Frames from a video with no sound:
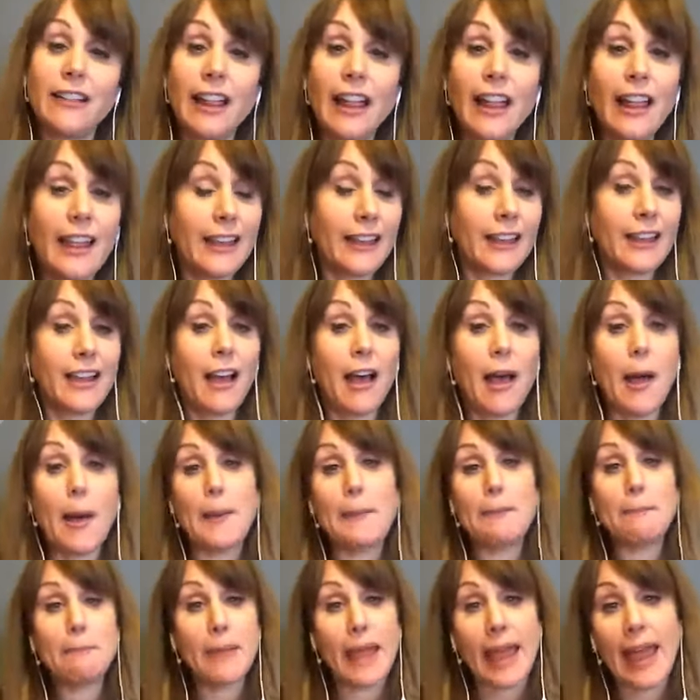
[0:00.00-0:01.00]
come
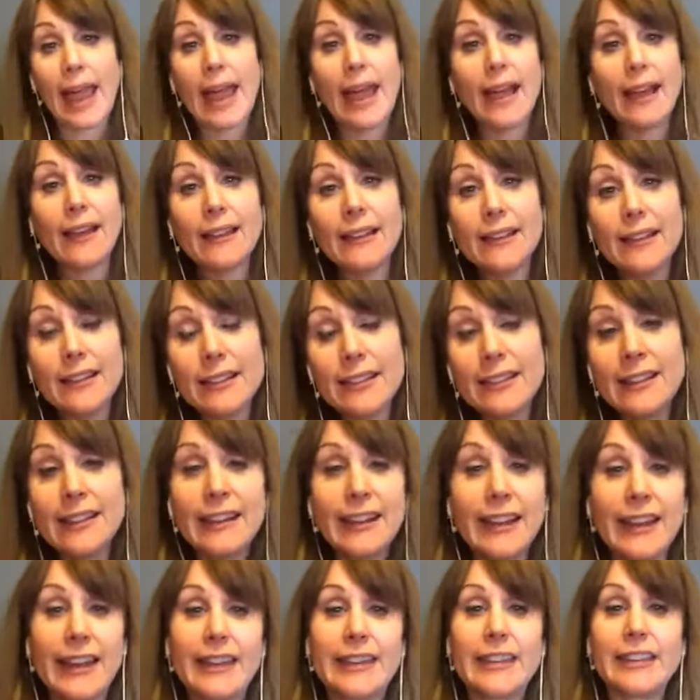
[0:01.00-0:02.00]
back
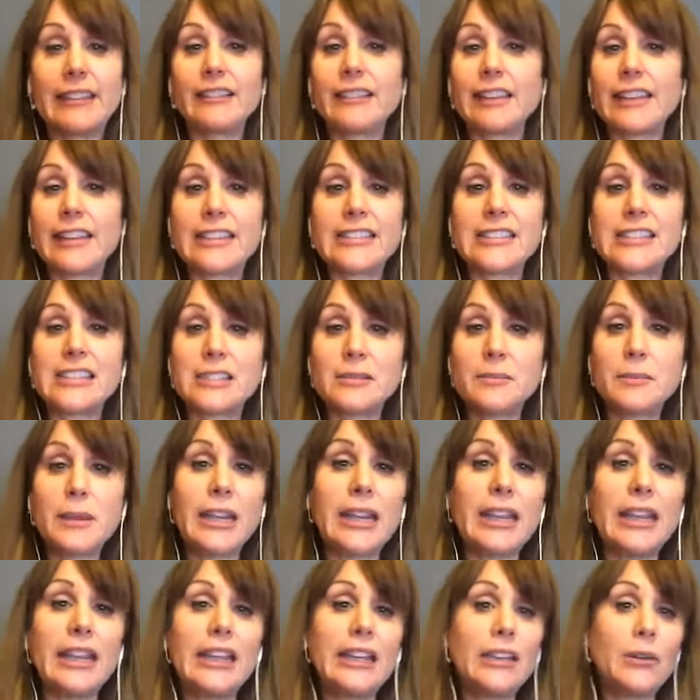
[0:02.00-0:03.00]
and he'll kiss
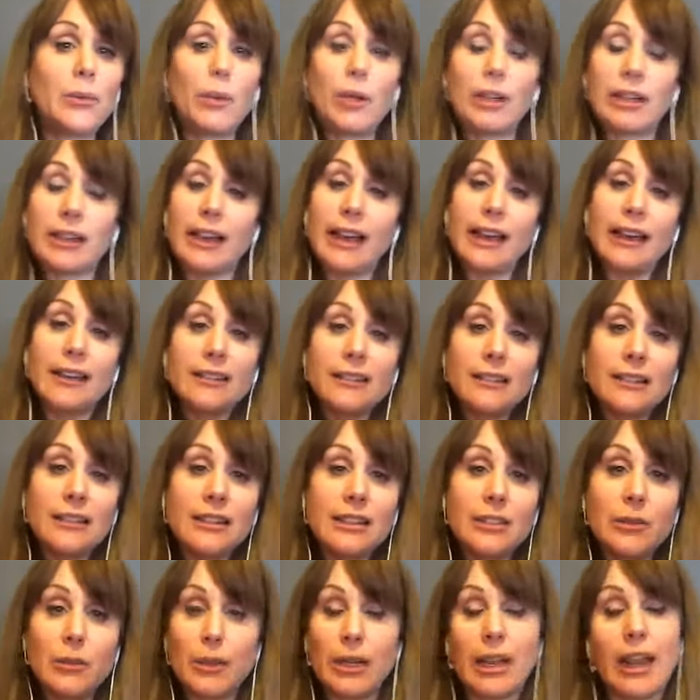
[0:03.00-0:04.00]
me and we'll cuddle and
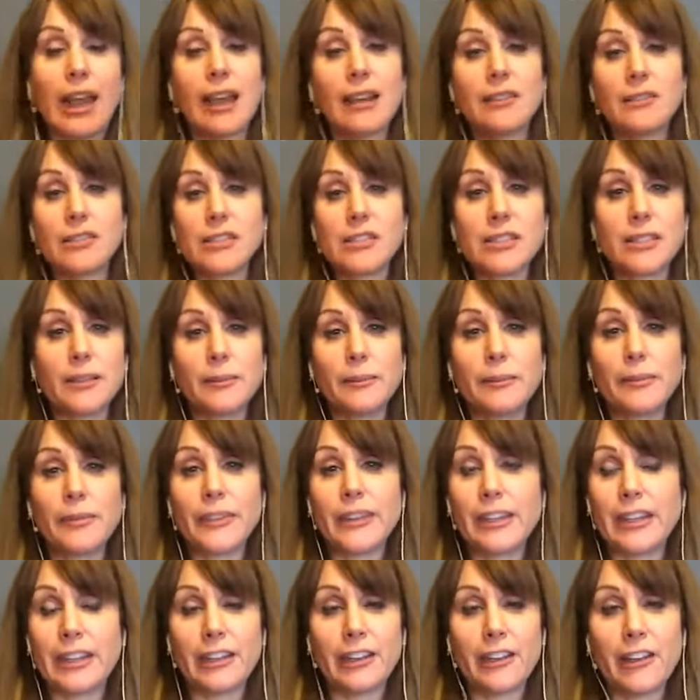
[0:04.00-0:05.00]
we'll have some,
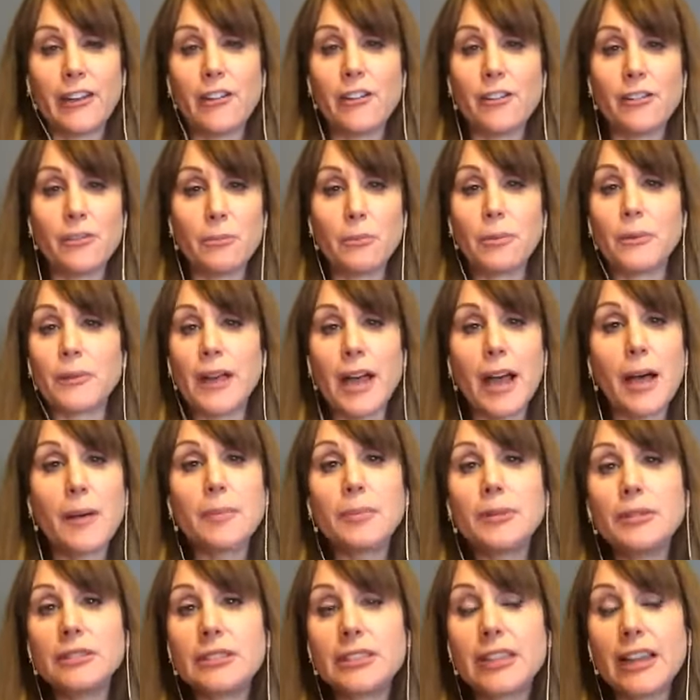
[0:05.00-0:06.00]
you know,
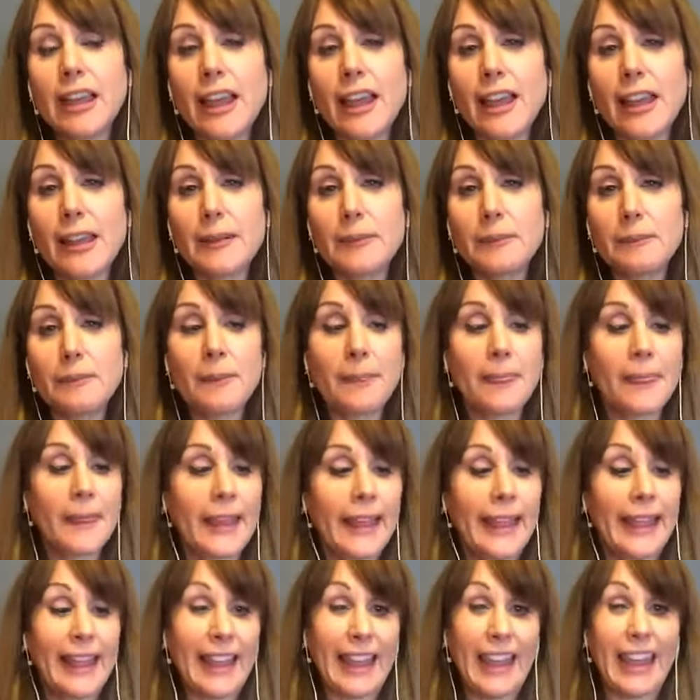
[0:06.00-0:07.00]
couple time.
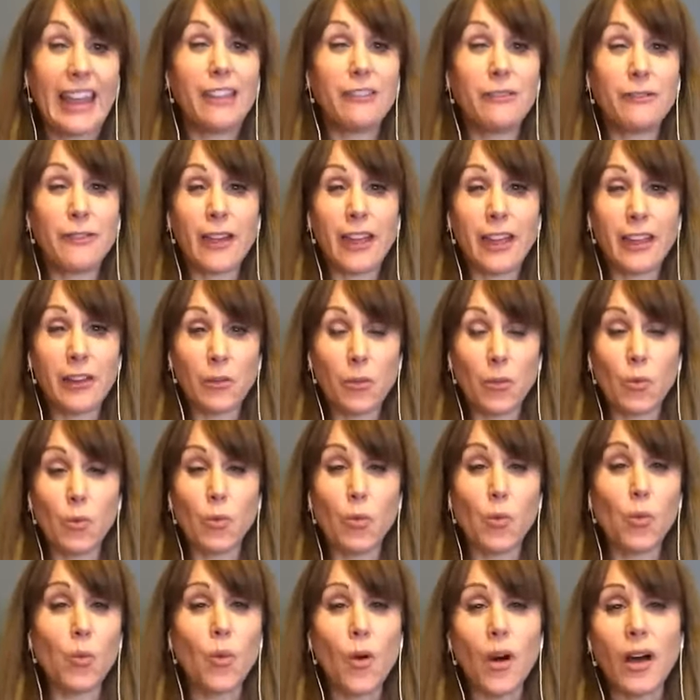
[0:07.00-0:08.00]
If I
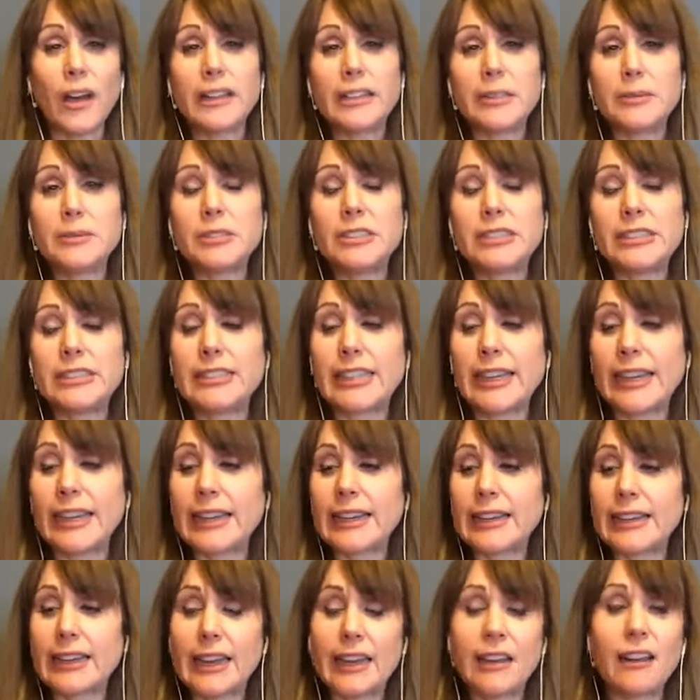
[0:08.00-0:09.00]
want him to take a
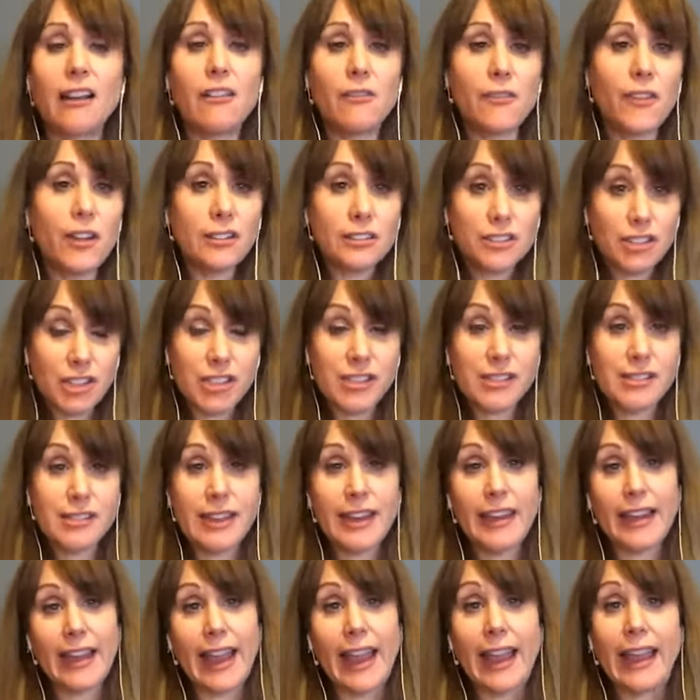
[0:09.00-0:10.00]
night off, I'll just say,
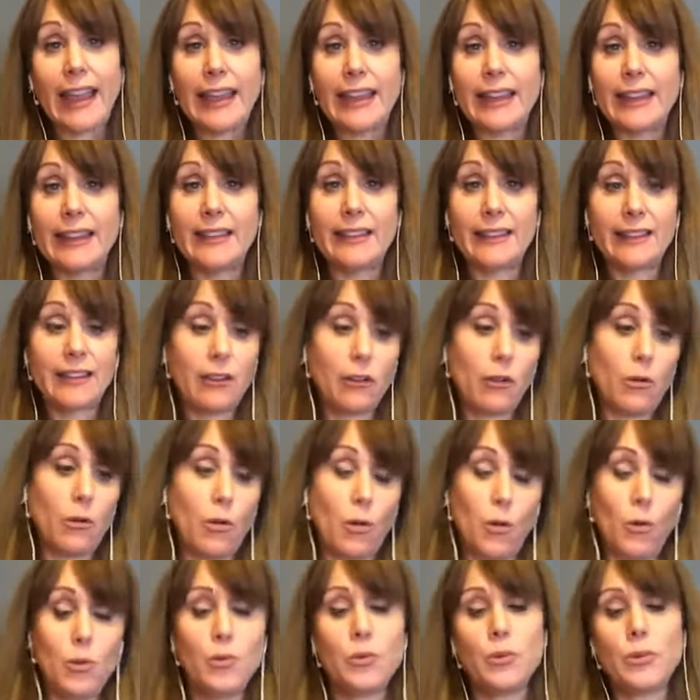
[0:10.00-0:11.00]
hey, you know,
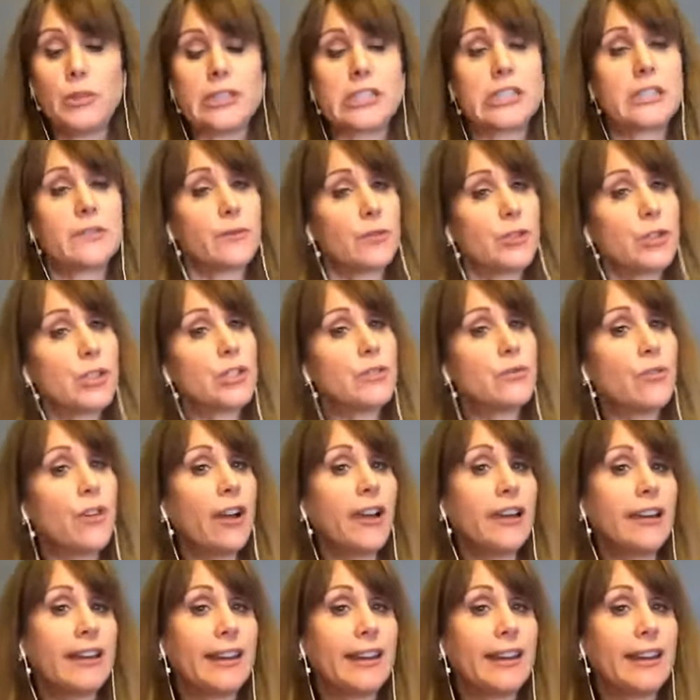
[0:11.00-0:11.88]
oh, it's First Friday.